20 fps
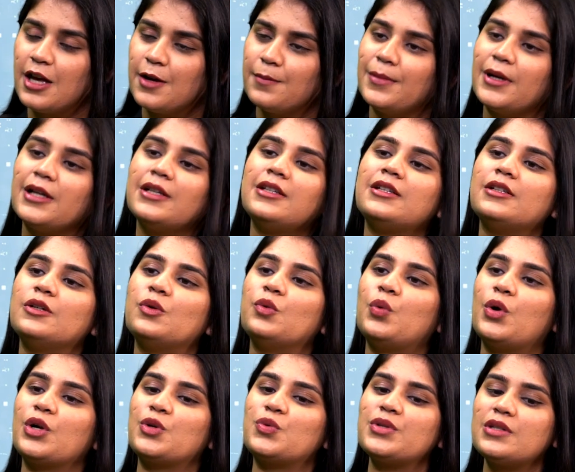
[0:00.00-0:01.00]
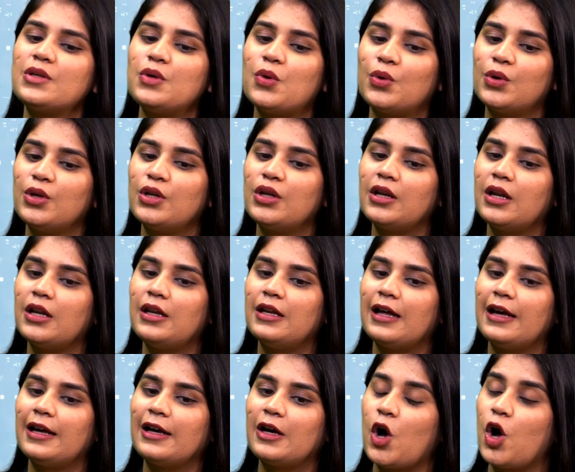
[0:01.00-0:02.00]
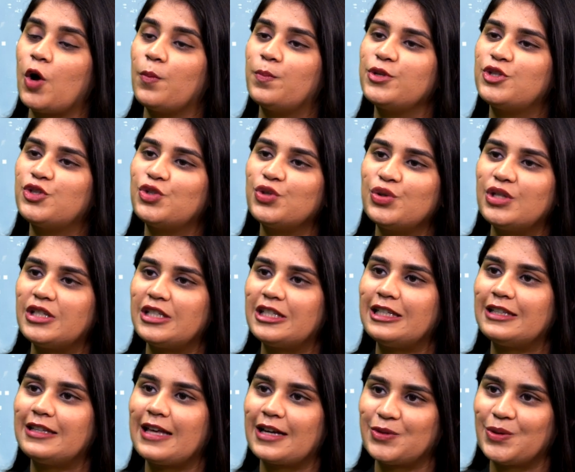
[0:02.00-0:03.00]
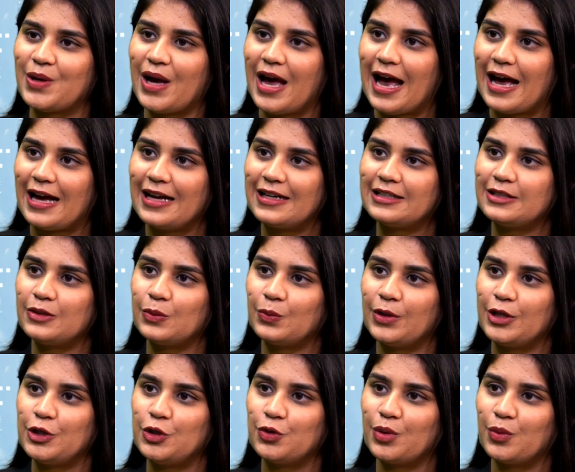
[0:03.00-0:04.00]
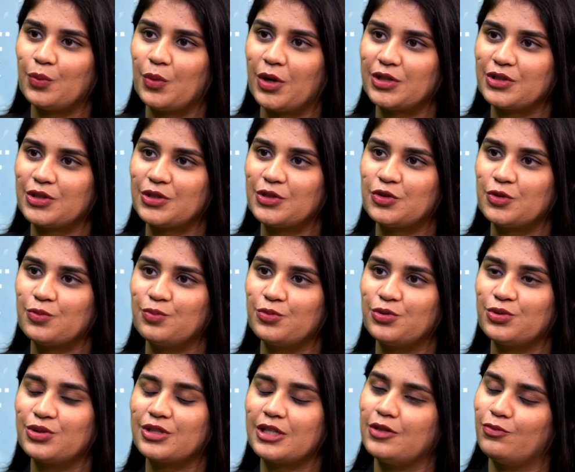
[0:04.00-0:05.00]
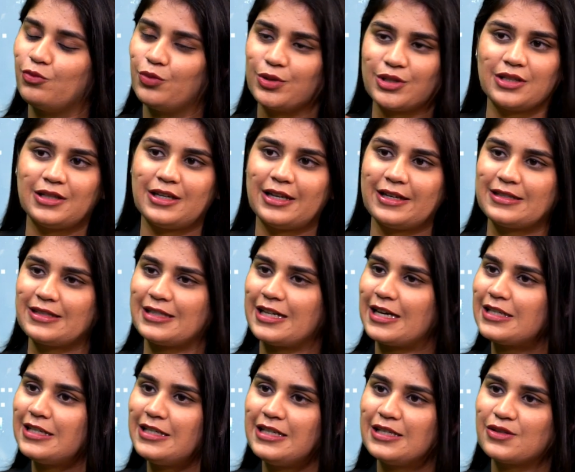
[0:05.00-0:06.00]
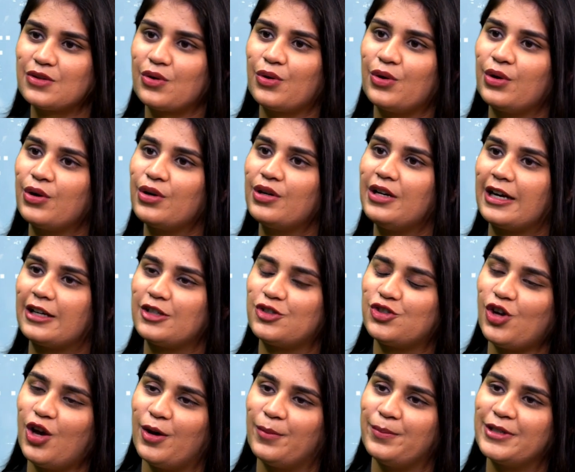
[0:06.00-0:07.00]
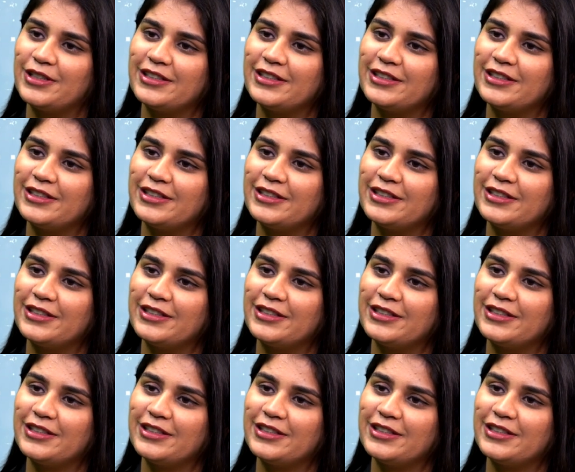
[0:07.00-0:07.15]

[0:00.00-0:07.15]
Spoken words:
But what was the whole like opportunity that you had when you were wanting to move? Was it like studies or like a job?